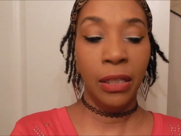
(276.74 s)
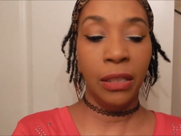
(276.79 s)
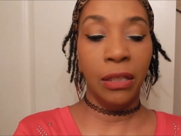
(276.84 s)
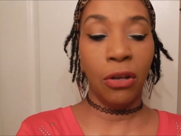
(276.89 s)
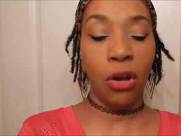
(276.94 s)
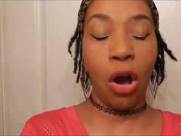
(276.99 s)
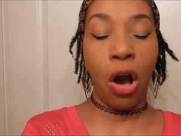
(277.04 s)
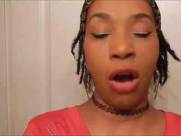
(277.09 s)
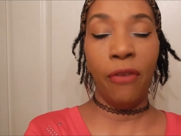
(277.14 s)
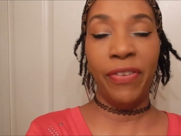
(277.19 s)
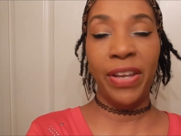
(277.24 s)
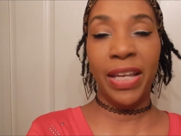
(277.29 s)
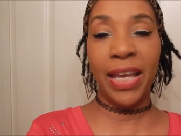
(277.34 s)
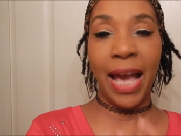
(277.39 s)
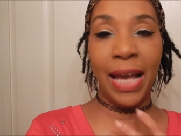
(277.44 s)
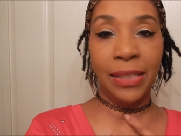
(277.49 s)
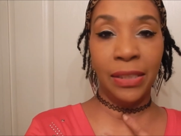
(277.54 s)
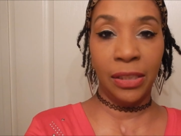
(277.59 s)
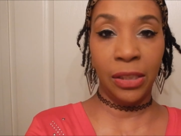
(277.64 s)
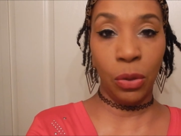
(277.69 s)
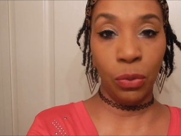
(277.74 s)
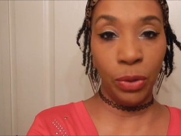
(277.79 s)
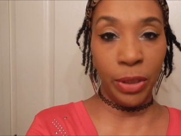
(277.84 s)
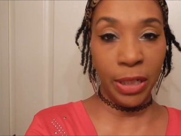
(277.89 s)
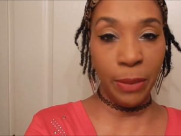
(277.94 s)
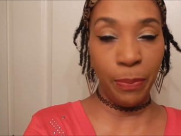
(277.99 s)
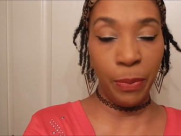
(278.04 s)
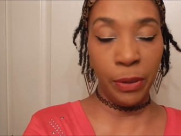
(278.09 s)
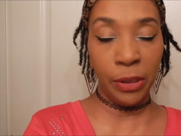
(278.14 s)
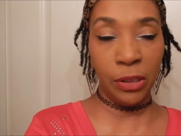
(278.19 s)
the cough had gotten so
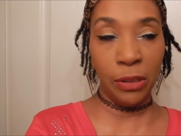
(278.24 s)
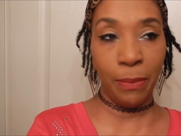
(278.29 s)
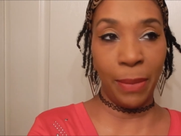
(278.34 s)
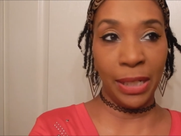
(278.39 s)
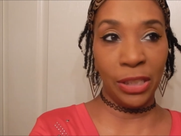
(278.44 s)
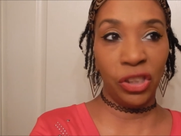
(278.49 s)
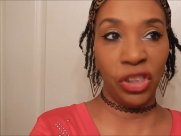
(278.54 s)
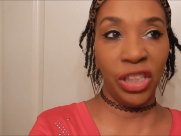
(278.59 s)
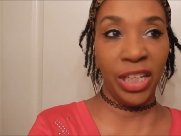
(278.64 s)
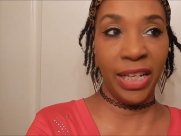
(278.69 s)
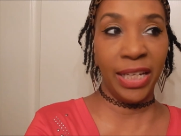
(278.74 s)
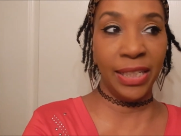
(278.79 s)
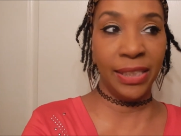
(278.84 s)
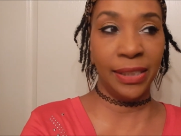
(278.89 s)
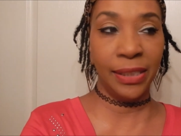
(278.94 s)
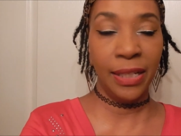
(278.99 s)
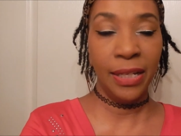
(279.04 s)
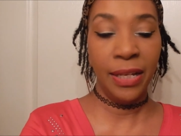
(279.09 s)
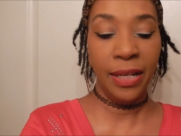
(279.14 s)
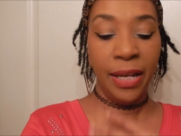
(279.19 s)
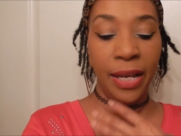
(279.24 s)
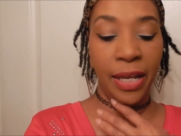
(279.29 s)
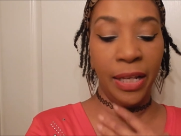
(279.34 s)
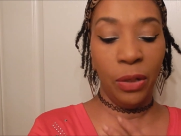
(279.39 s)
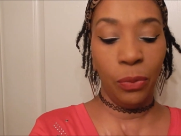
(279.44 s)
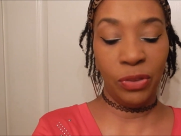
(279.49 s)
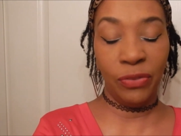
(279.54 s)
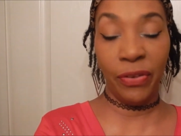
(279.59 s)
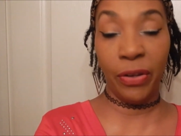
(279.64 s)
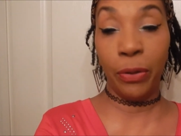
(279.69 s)
deep into my chest
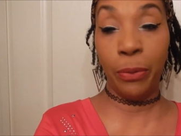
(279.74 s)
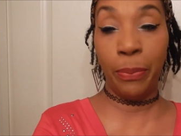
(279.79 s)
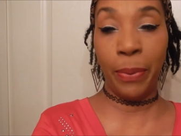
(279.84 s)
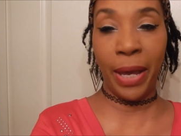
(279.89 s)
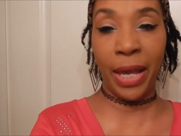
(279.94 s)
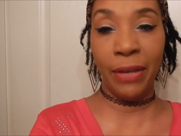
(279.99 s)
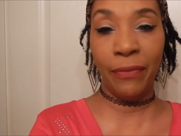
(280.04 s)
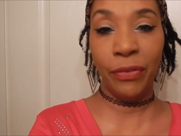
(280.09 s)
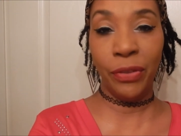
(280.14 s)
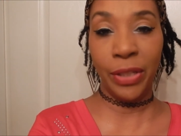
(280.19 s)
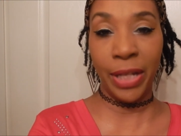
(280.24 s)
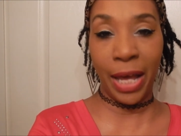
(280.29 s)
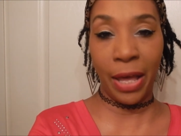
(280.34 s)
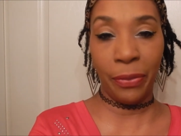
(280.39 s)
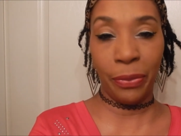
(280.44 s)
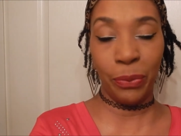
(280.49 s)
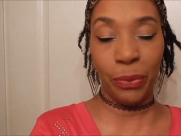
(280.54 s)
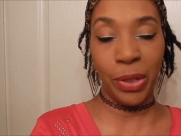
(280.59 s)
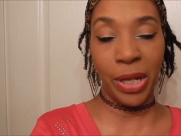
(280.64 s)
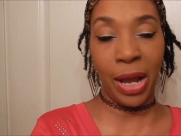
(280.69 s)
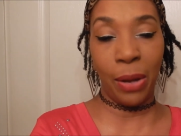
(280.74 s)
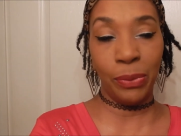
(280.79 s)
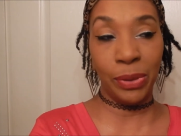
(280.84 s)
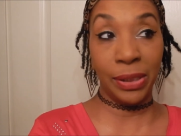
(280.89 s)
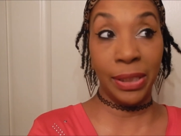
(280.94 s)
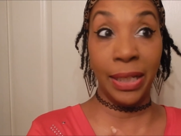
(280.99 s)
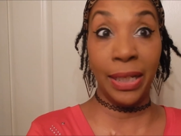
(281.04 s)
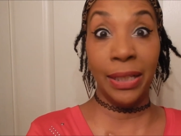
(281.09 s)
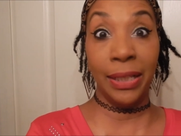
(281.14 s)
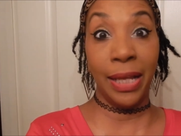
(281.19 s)
and it was very painful down through here. I
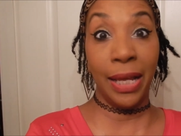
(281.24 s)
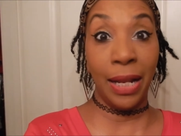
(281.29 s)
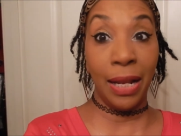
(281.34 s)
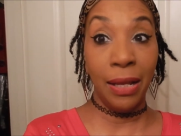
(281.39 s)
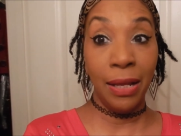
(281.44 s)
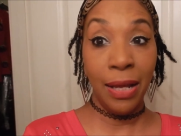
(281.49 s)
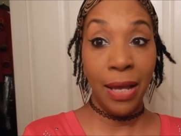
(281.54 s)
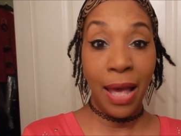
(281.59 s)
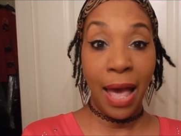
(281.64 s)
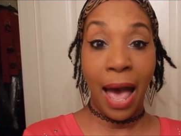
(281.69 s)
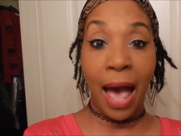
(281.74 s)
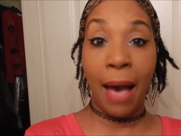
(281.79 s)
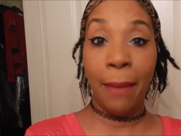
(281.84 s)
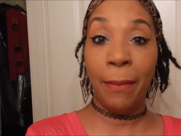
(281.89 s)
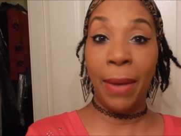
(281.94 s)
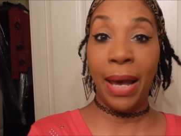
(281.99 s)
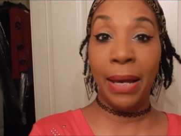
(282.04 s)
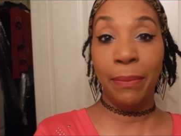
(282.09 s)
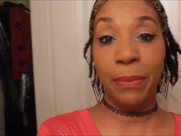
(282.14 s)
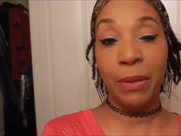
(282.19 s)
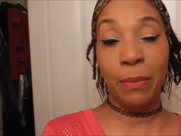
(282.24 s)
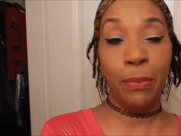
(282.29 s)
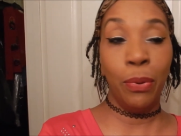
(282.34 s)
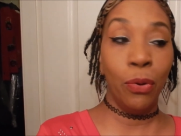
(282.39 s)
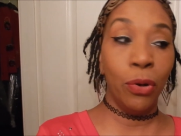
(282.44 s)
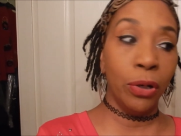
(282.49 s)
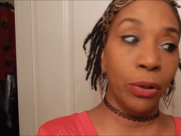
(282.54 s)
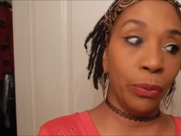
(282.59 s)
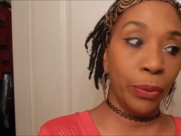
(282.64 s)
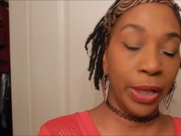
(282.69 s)
was thinking that I might be
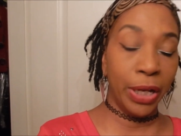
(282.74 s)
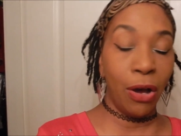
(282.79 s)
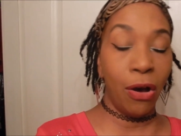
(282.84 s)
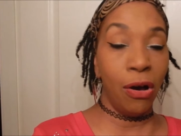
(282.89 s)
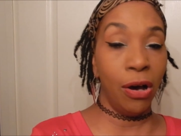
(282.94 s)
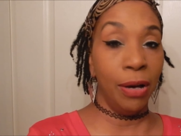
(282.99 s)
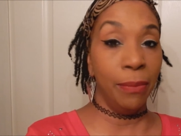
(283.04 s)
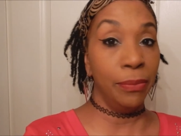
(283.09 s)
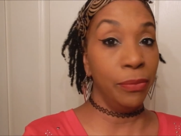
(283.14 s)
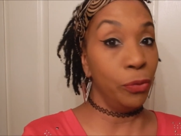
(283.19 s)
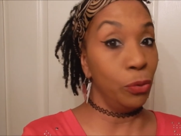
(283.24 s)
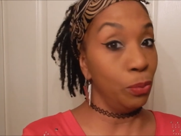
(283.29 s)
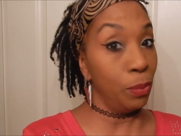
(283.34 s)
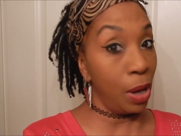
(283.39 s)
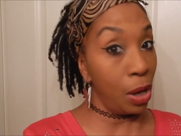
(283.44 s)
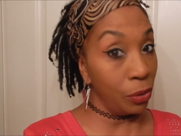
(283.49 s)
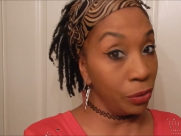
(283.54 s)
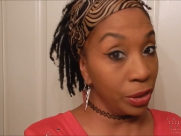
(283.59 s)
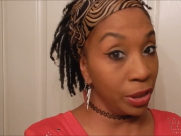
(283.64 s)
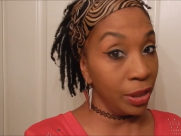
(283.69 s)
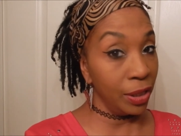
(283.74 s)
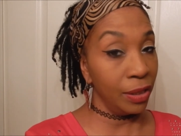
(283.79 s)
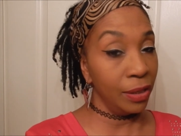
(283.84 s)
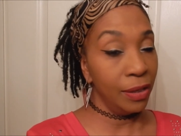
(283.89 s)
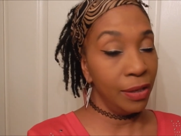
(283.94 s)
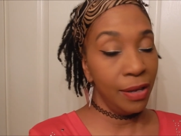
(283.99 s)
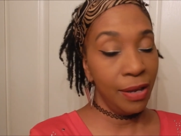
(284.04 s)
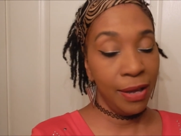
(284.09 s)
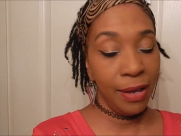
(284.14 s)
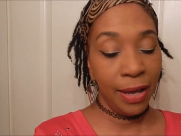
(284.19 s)
bordering on
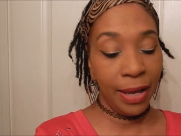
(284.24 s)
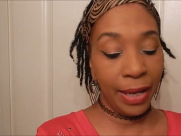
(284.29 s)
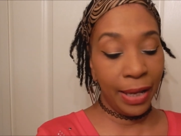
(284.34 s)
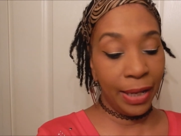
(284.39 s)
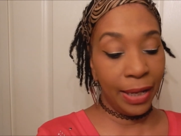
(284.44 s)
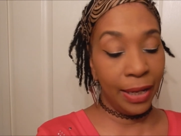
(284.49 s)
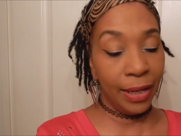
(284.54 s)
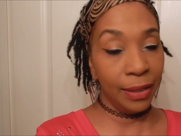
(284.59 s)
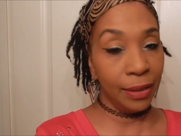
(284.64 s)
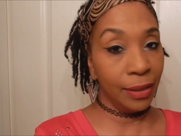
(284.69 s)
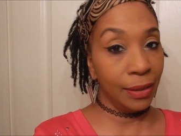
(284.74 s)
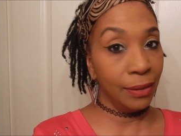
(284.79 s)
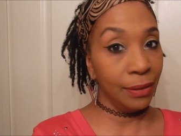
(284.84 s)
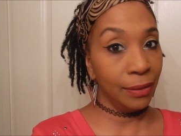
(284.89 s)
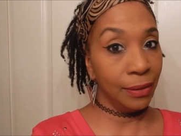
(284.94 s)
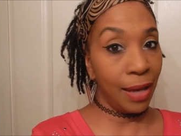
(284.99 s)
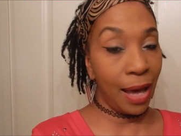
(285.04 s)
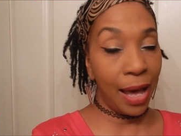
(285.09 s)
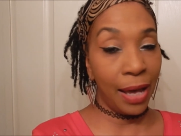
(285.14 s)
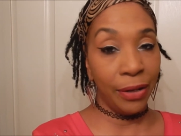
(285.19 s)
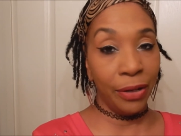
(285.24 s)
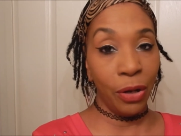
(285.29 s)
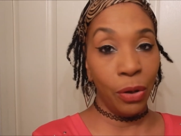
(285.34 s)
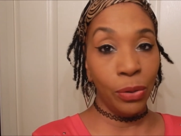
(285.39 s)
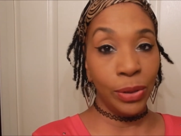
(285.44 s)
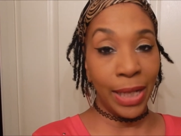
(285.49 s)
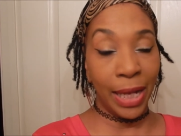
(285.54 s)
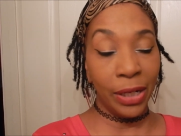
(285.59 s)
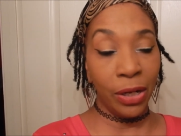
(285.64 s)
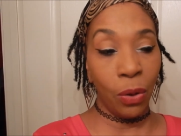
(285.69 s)
pneumonia and God
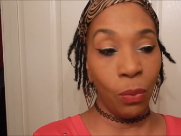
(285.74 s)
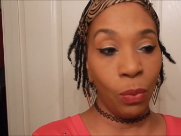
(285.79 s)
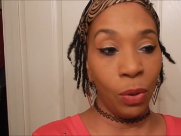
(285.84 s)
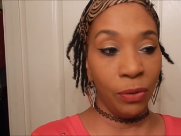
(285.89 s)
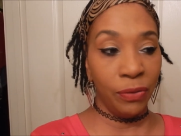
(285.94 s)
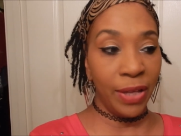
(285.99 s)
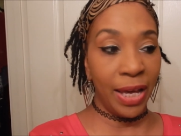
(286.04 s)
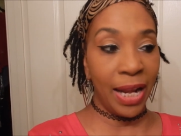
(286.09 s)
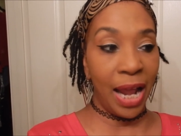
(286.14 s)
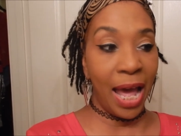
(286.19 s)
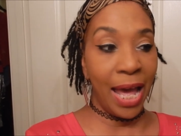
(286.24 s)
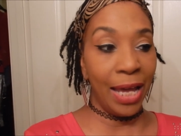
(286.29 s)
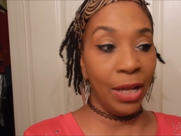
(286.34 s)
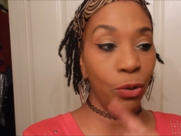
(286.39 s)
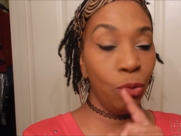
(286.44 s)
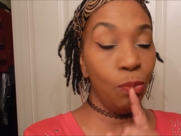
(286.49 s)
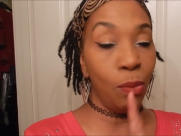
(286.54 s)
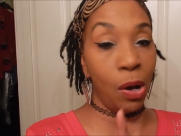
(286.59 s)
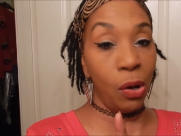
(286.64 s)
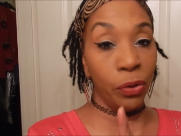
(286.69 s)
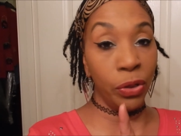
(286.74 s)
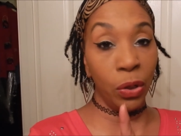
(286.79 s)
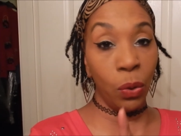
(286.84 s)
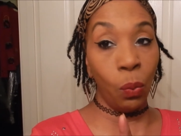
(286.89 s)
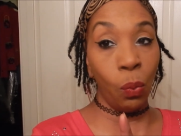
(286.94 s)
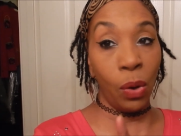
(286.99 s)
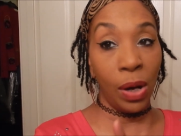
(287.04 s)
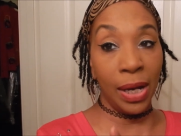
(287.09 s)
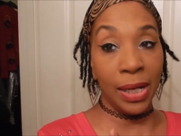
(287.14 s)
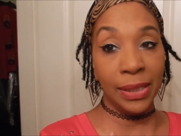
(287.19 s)
knows I don't want that. I had
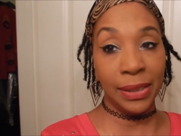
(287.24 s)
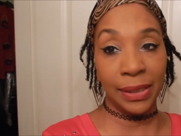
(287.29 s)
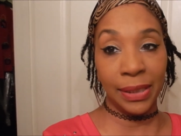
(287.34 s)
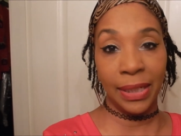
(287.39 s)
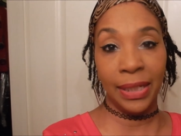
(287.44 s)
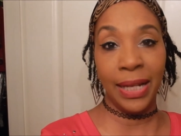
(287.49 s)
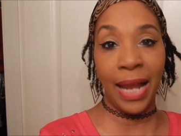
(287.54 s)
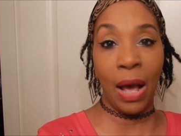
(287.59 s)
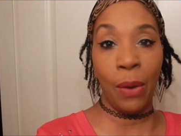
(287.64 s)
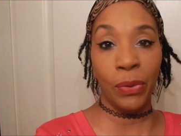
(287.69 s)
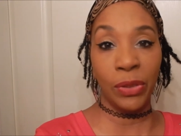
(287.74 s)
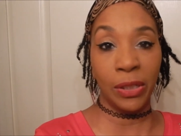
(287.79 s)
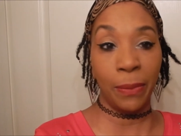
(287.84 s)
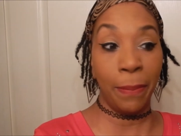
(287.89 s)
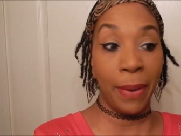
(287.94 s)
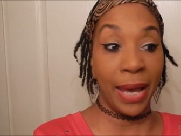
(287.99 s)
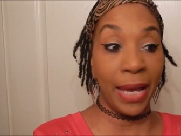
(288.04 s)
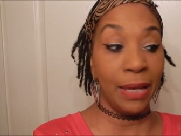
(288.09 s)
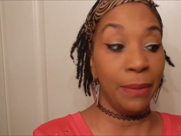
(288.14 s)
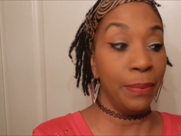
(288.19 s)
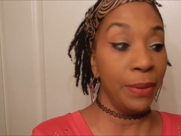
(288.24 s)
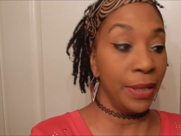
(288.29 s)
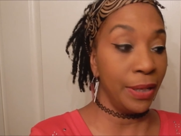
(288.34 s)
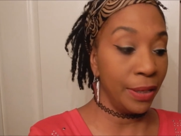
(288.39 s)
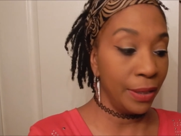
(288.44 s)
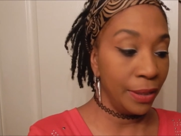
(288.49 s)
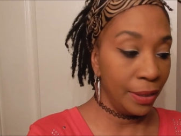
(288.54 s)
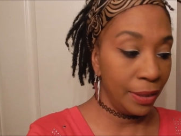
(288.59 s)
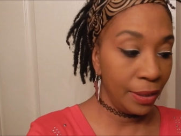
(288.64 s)
pneumonia once and I was a baby.